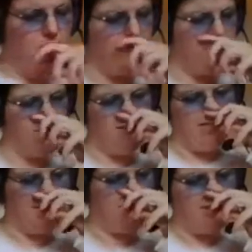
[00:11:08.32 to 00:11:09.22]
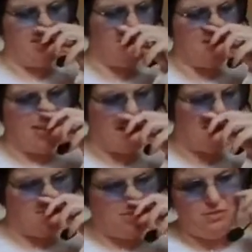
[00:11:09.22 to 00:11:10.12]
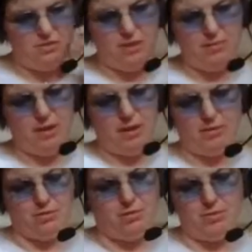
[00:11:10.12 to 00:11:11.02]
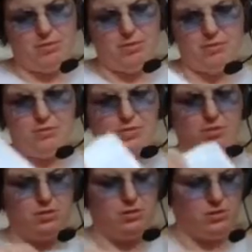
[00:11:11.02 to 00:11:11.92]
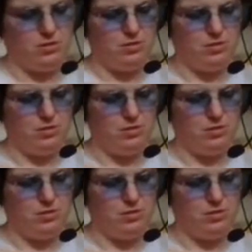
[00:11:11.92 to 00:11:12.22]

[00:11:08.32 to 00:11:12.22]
As I said, didn't get the 2 free patterns, but I'm not fussed.